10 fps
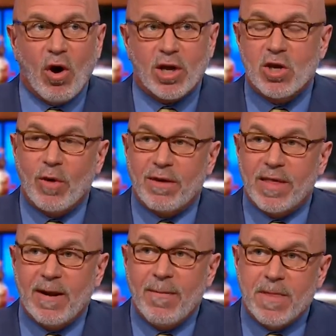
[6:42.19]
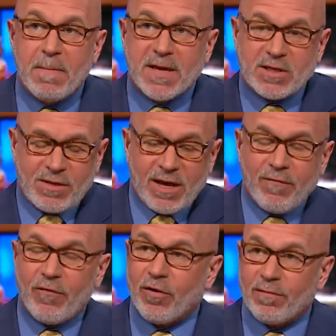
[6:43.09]
arguing that the best
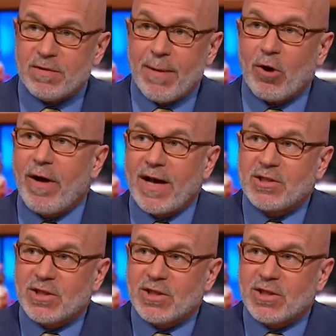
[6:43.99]
thing for Democrats